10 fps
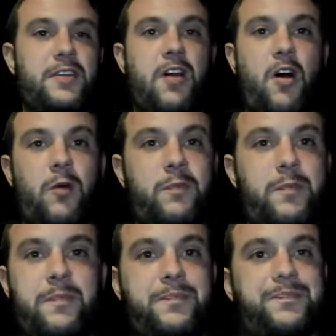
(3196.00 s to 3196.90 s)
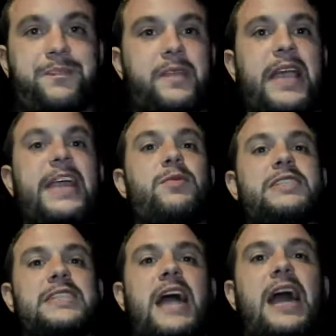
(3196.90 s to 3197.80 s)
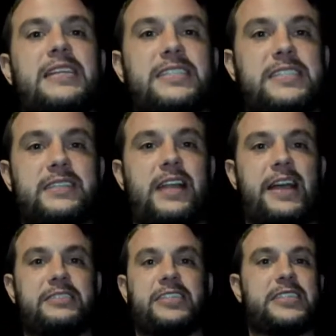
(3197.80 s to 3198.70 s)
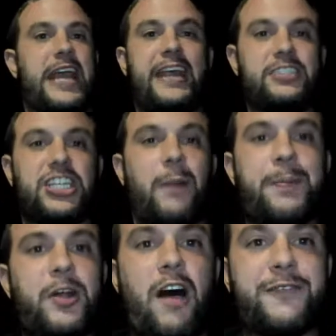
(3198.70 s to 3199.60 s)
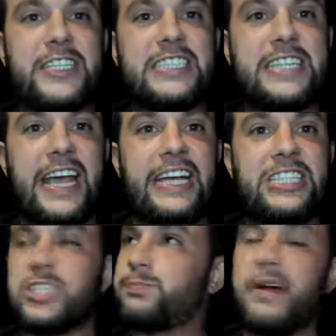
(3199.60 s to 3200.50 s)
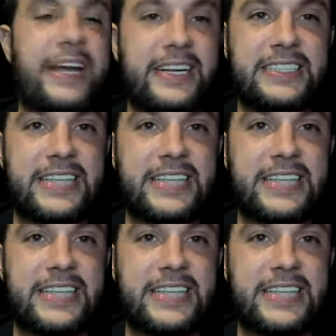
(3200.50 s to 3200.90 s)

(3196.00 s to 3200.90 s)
was nuts. Like, jumping off the stage, sprained